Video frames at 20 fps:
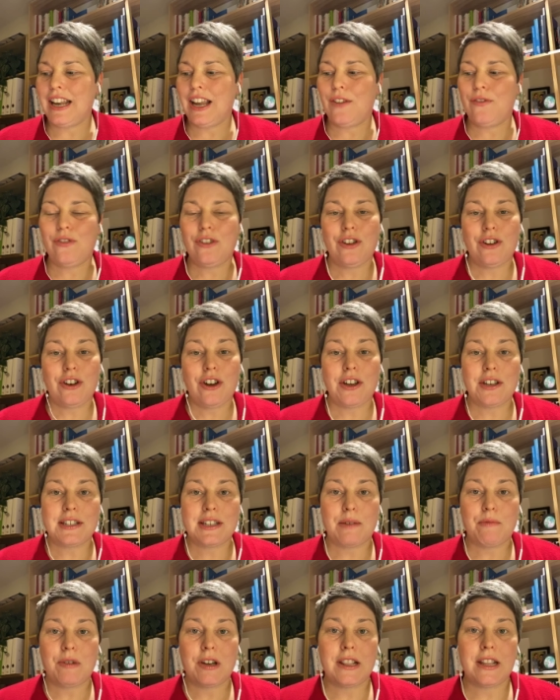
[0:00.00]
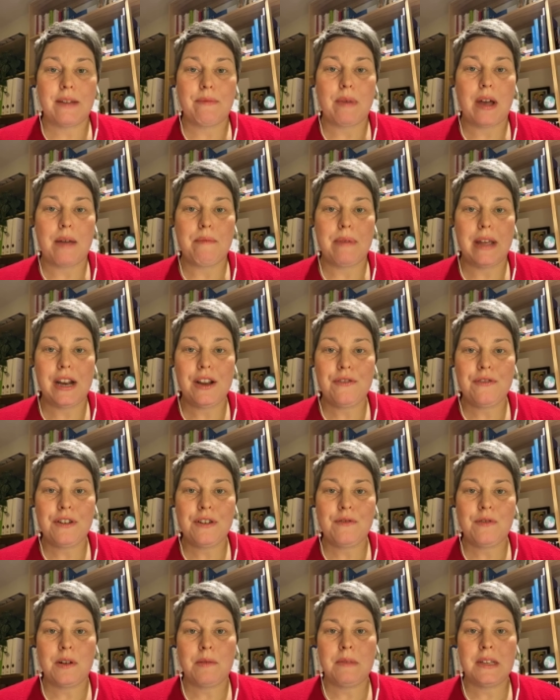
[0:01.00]
if you know someone that might
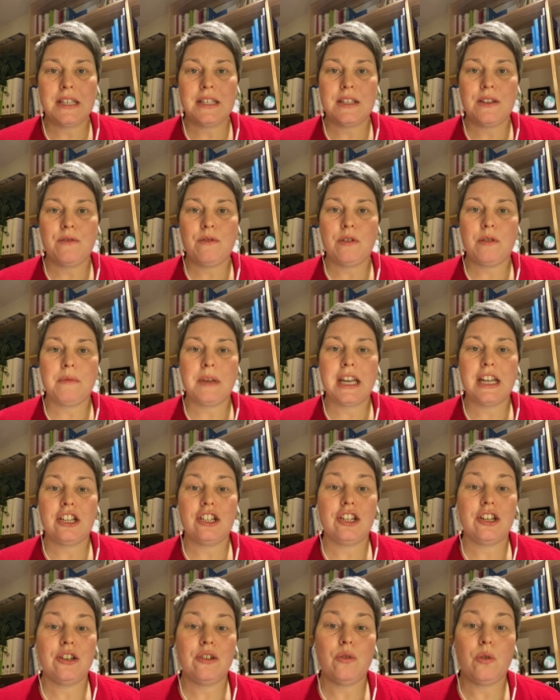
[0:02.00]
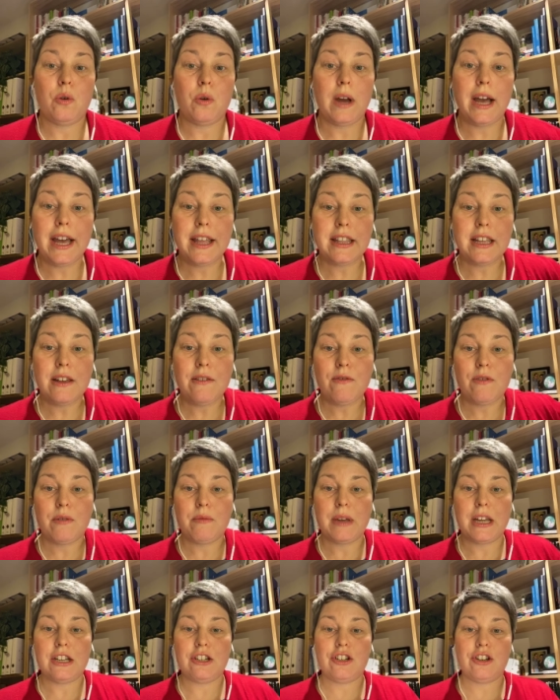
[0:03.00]
benefit from this information or other
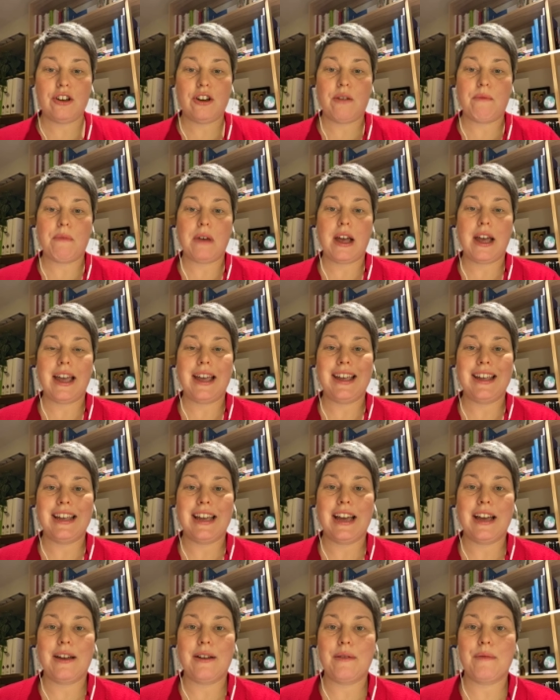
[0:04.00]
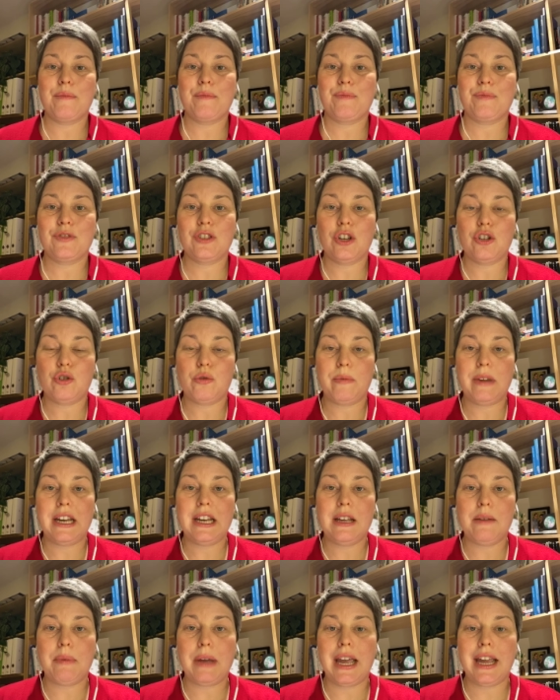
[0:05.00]
information on my um, social
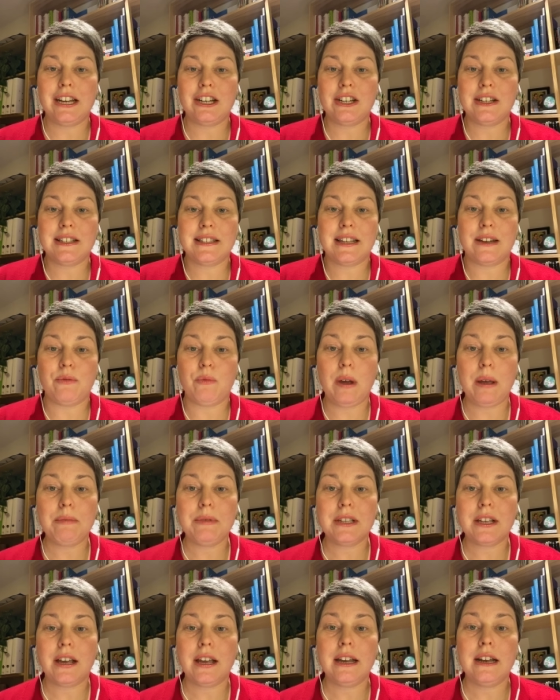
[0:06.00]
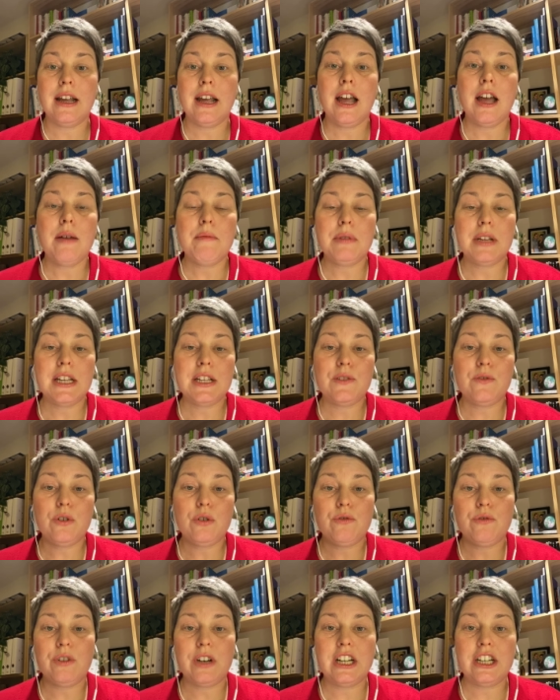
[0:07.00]
media pages and website, please feel
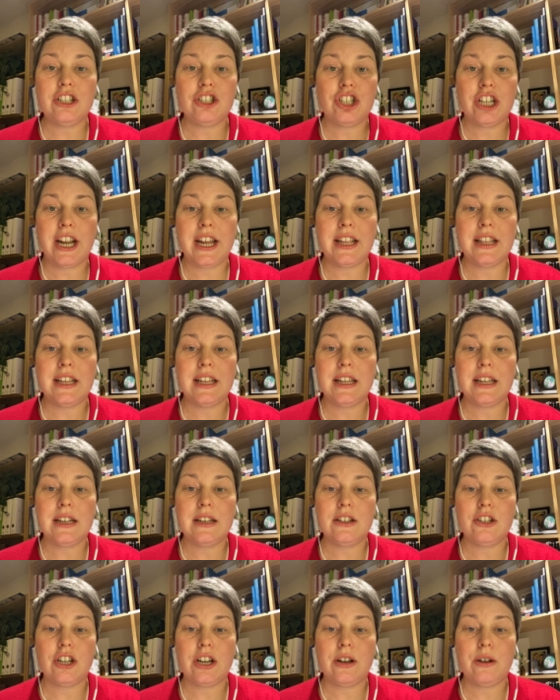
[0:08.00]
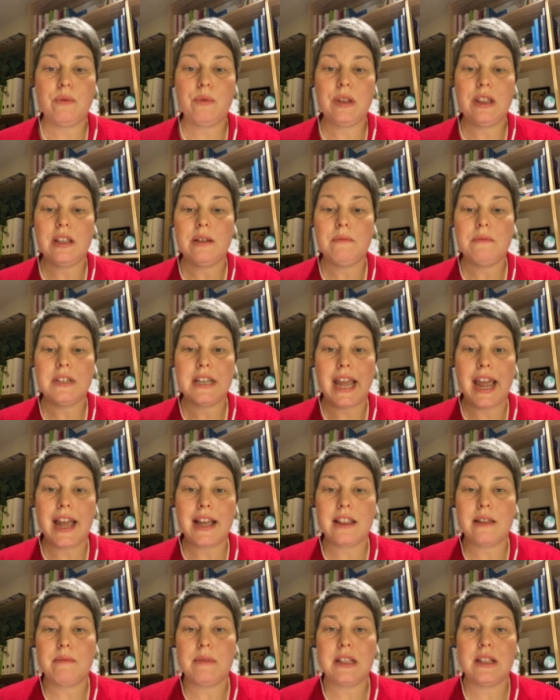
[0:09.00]
free to share the share it with them,
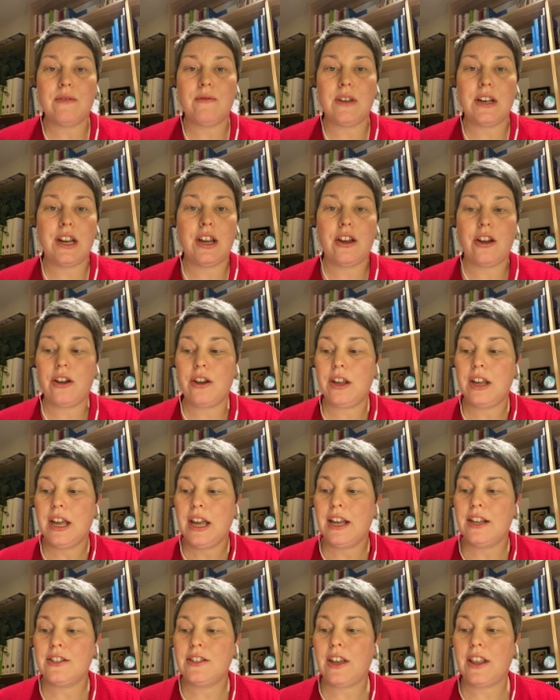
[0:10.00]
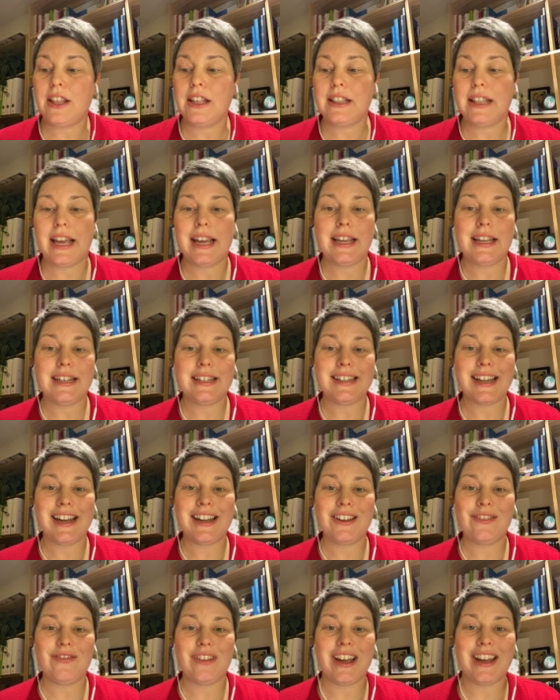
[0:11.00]
tag them in the video so that they can
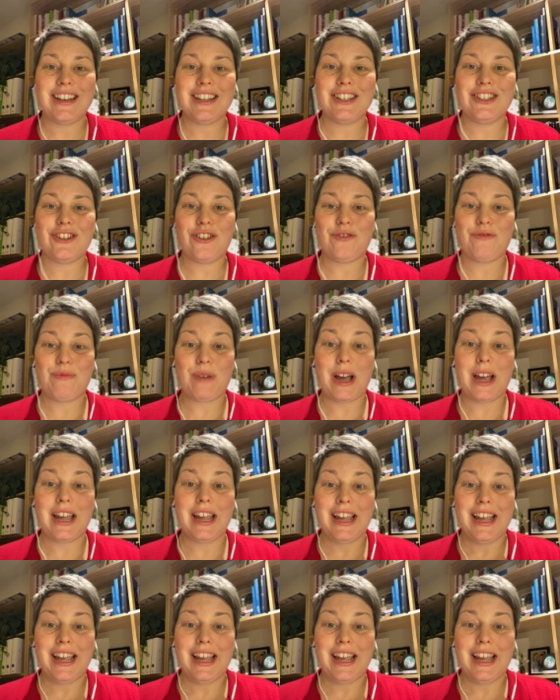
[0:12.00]
take advantage of my